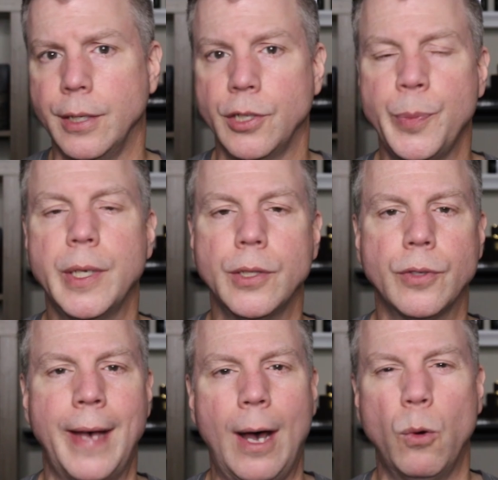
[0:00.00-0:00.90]
just because
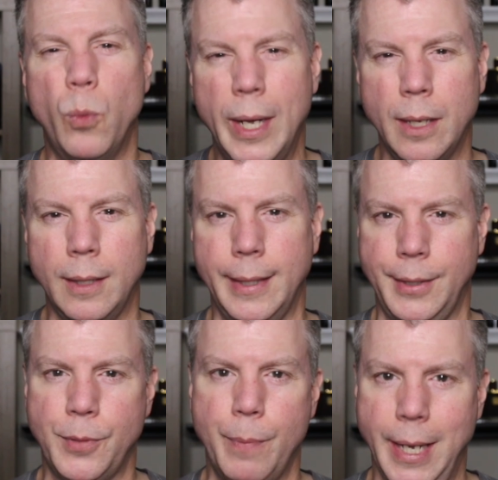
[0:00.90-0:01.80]
of how well
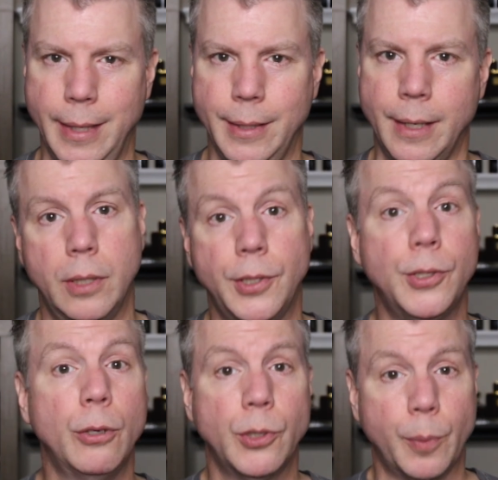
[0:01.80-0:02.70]
it's made. It's
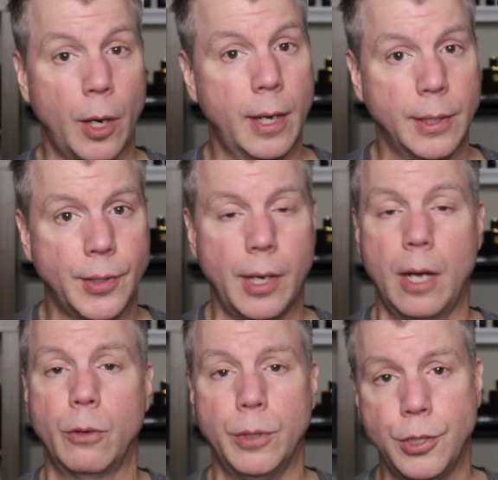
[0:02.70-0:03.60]
no surprise that
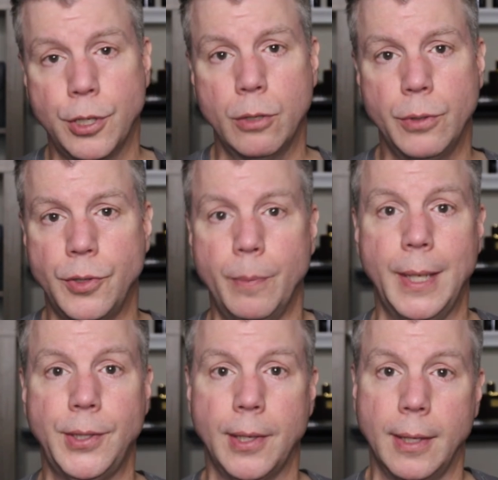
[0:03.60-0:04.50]
Acqua di Gio is the
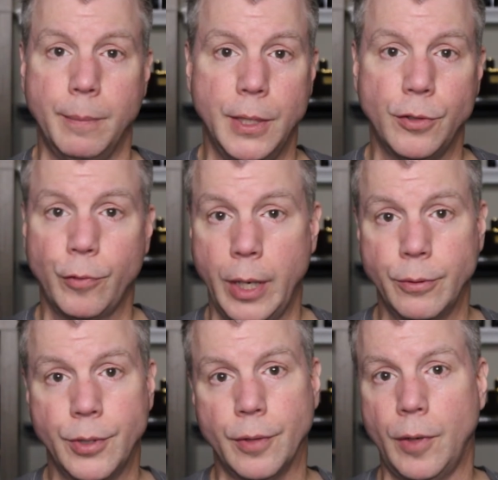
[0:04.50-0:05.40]
best-selling men's
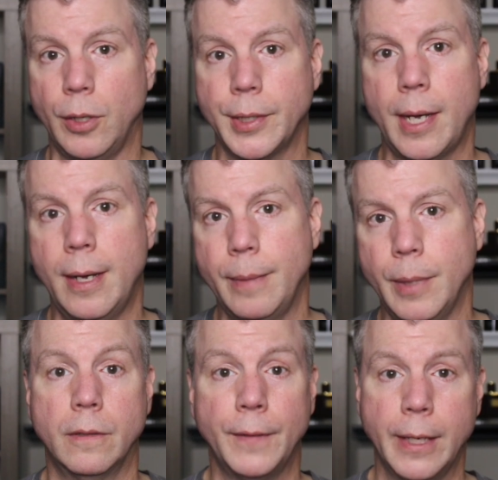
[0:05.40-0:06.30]
fragrance of all
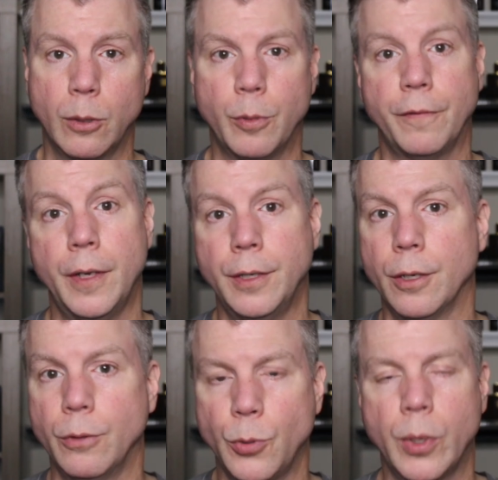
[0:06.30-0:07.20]
time. The Flanker
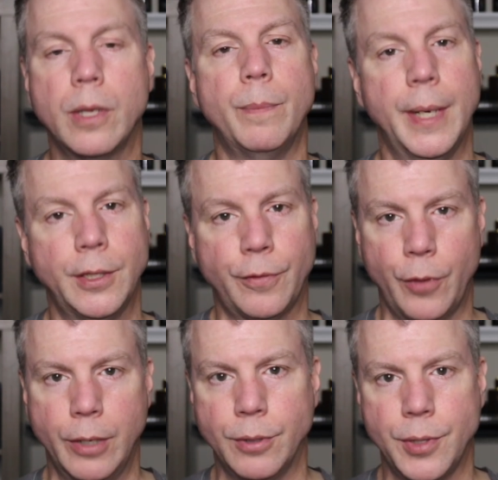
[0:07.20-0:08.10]
Profondo is one of the best
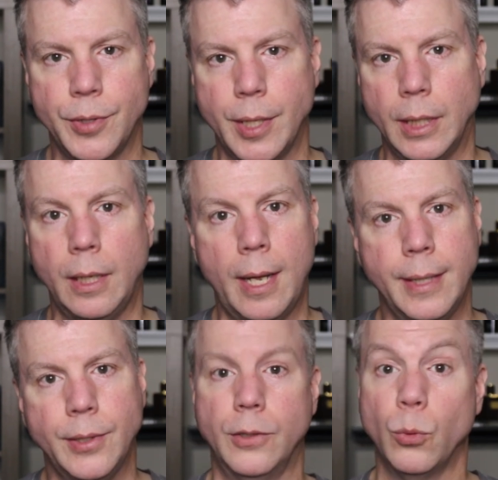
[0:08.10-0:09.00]
fragrances in the
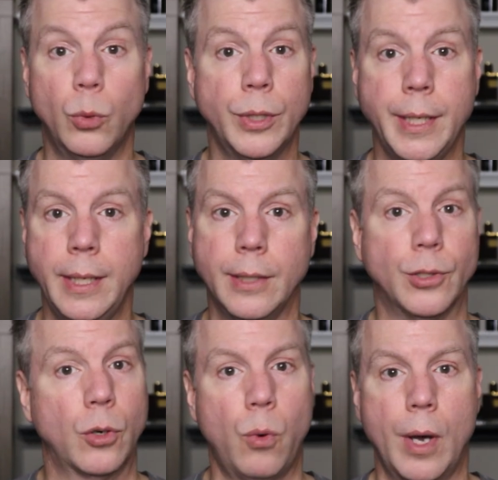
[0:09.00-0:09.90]
line. It's woody, it's
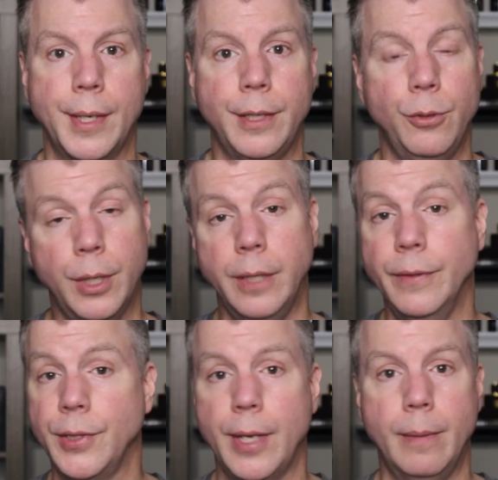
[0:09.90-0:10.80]
aquatic, you could
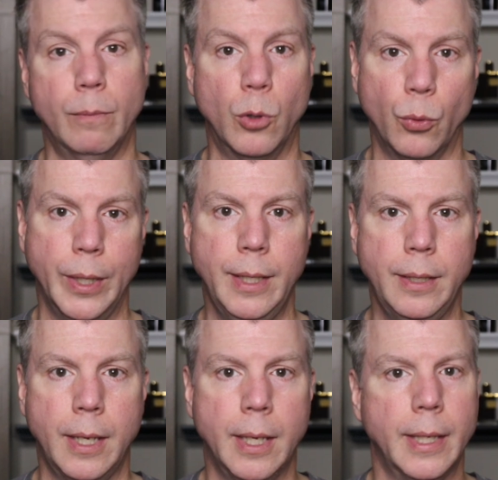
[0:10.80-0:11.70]
even say marine,